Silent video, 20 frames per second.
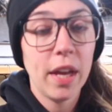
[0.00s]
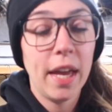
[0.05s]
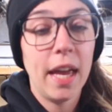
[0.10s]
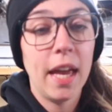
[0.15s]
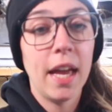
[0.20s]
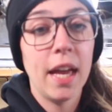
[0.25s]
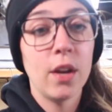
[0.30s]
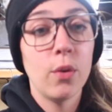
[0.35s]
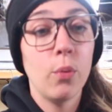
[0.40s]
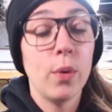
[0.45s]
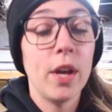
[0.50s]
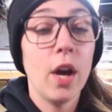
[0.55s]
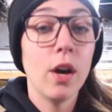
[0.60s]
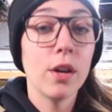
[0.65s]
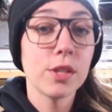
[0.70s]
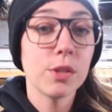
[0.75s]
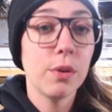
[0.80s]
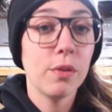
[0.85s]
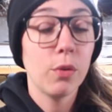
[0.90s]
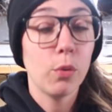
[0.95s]
And we
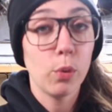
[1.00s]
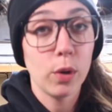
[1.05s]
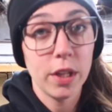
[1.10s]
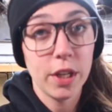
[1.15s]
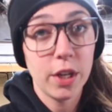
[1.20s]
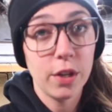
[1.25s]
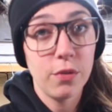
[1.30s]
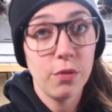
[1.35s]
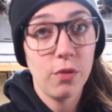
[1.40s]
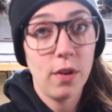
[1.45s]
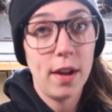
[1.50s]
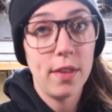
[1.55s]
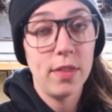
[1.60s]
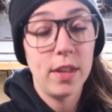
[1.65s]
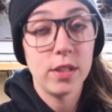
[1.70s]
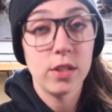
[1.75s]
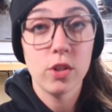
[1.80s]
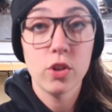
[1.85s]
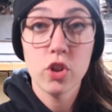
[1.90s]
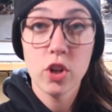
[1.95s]
also have a really good friend
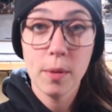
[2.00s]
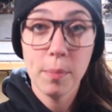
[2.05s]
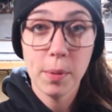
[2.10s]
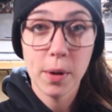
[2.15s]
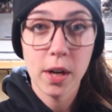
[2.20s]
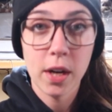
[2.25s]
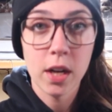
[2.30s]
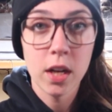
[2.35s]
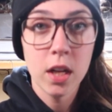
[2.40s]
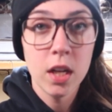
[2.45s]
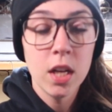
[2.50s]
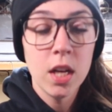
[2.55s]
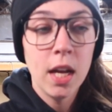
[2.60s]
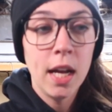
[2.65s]
that's a shipper,